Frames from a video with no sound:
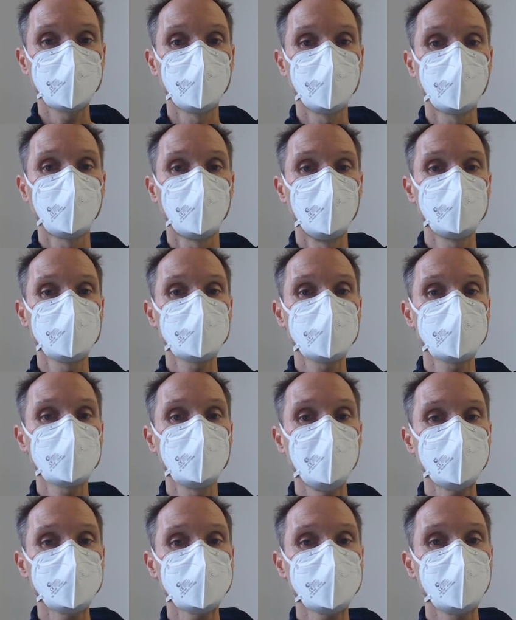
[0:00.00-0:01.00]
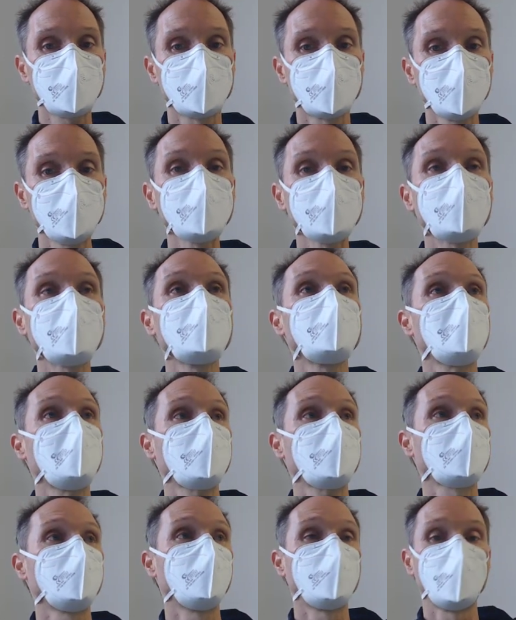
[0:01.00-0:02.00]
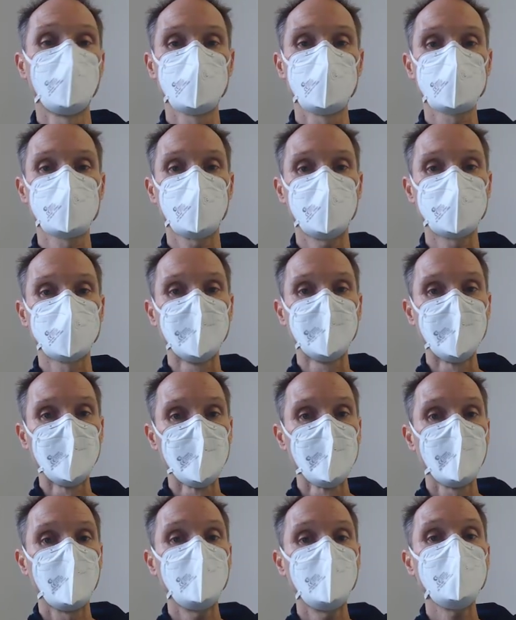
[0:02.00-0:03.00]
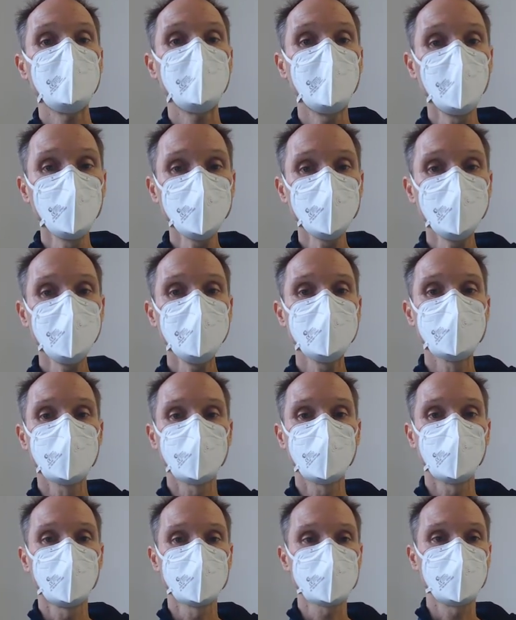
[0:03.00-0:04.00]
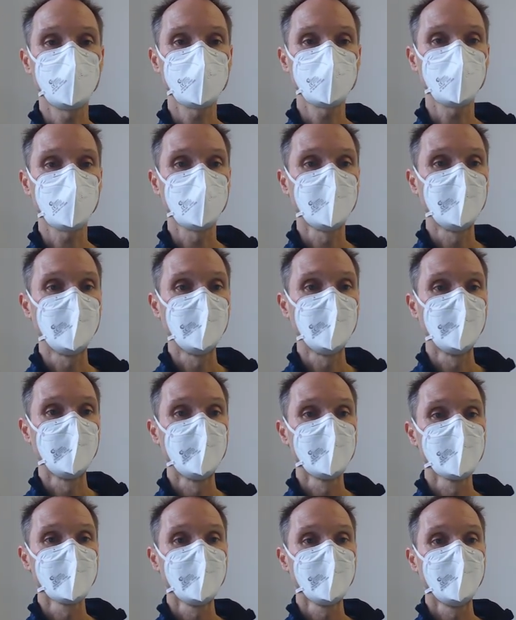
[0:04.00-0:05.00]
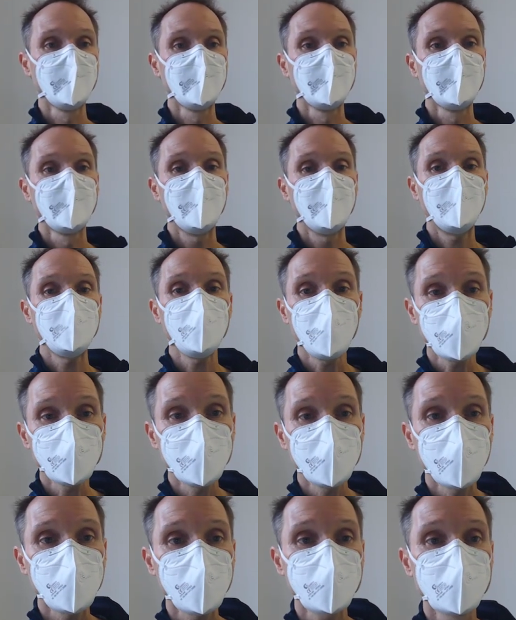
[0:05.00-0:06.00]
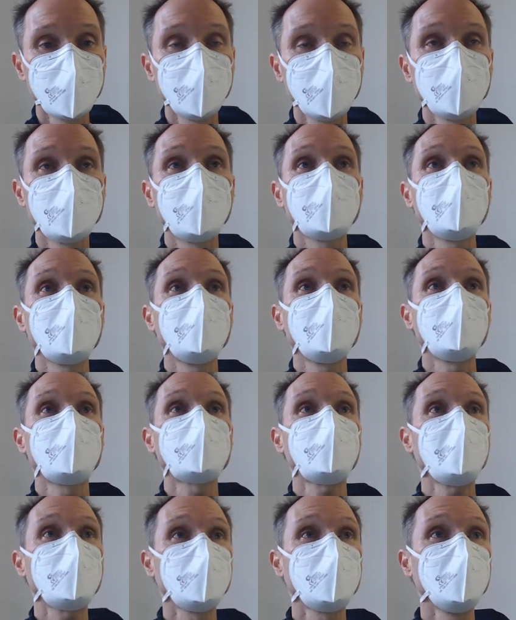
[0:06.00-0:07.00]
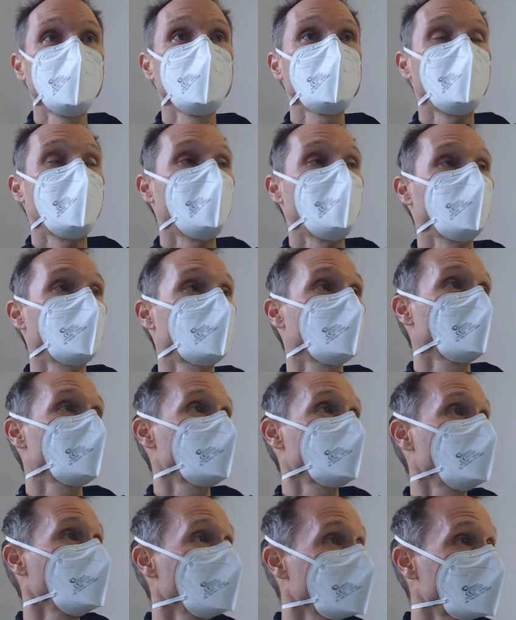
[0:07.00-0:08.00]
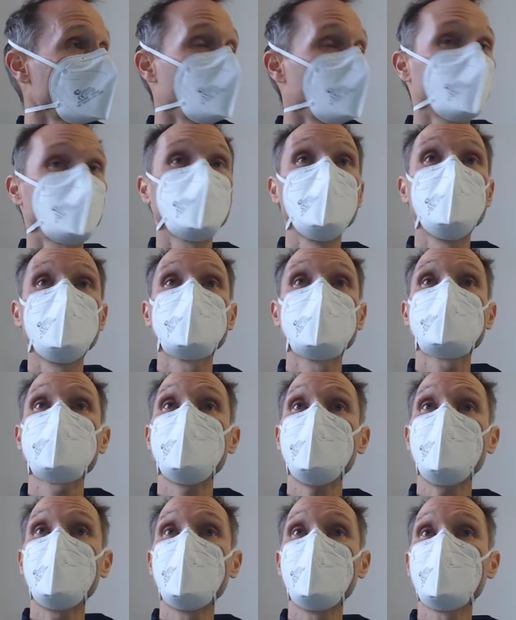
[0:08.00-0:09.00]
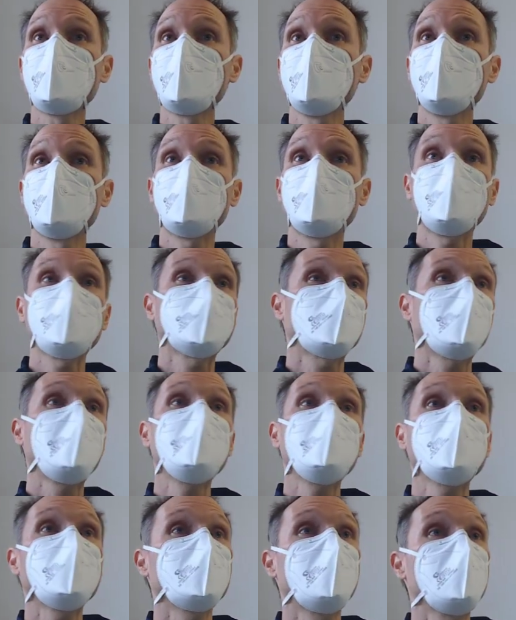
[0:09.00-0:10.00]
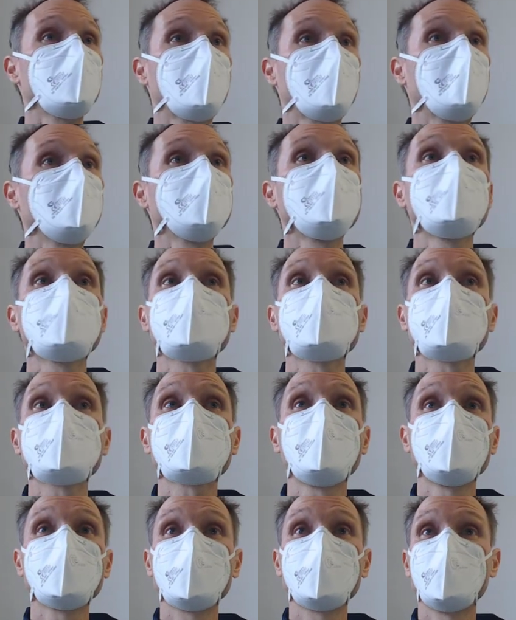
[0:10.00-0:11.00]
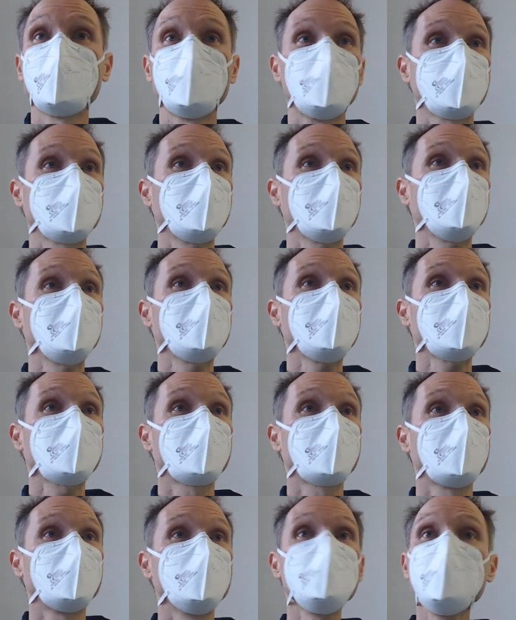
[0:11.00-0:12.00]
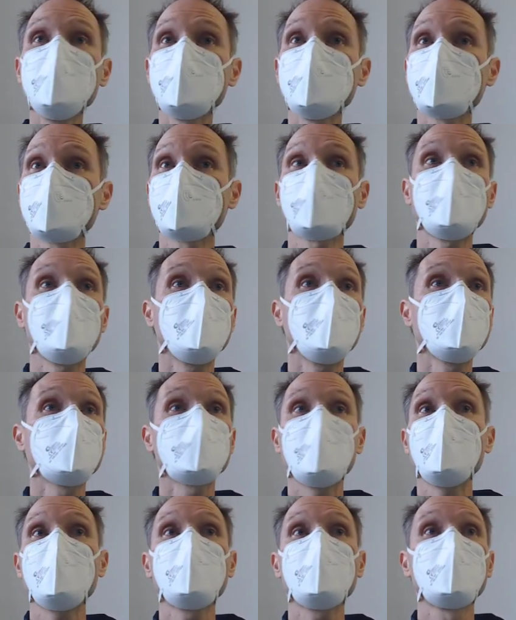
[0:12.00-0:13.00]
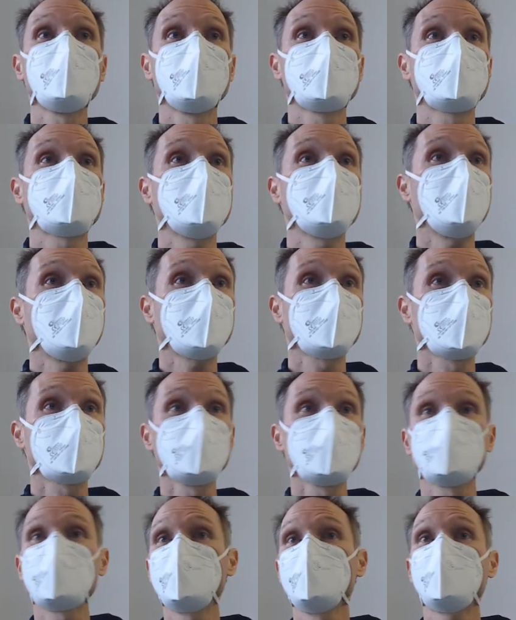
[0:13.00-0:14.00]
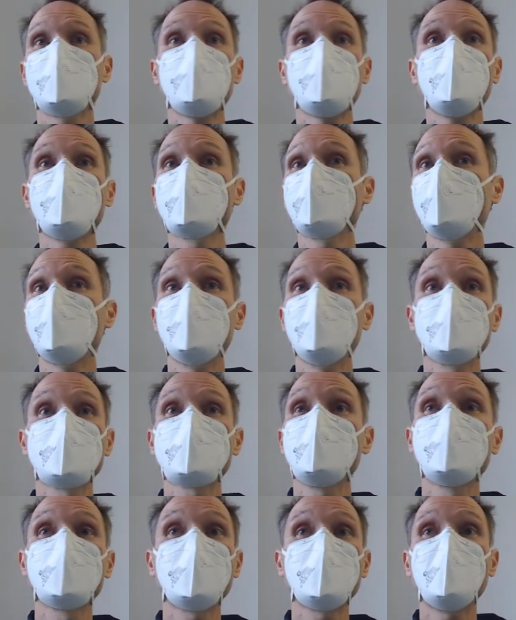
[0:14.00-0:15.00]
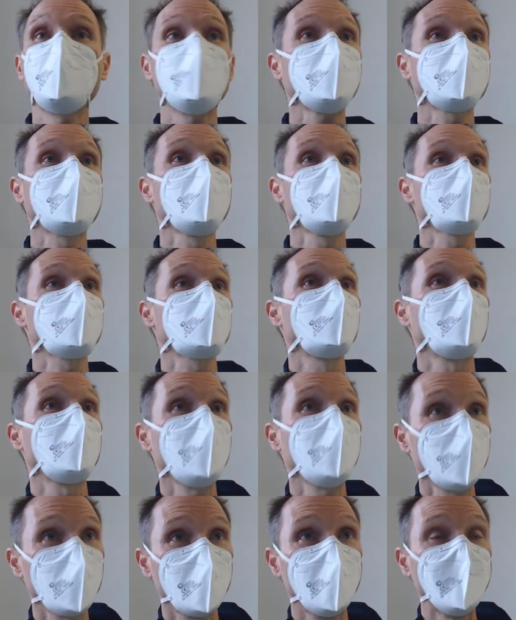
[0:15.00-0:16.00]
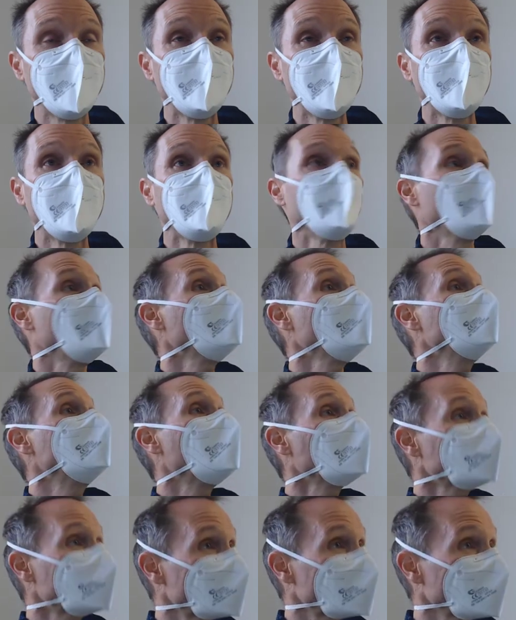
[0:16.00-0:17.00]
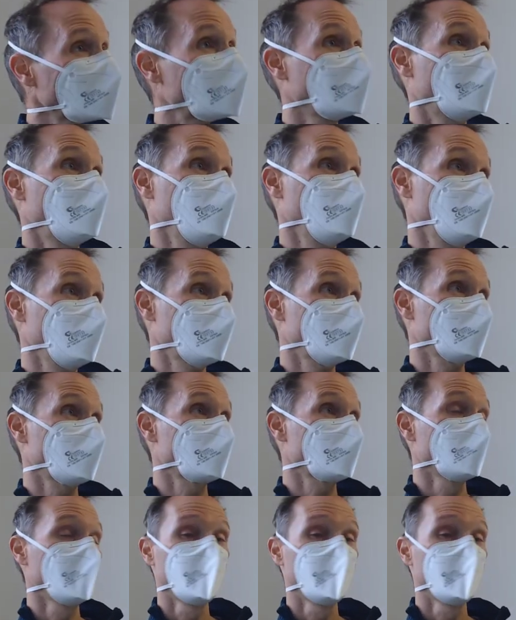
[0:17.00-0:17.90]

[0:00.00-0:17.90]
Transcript: forms, so let's get rid of the reactive forms part. We only need the forms module. I often have the problem that students come to me and say, oh, my bindings don't work. I get really strange errors that the system cannot find some directives, whatever. In most of the cases,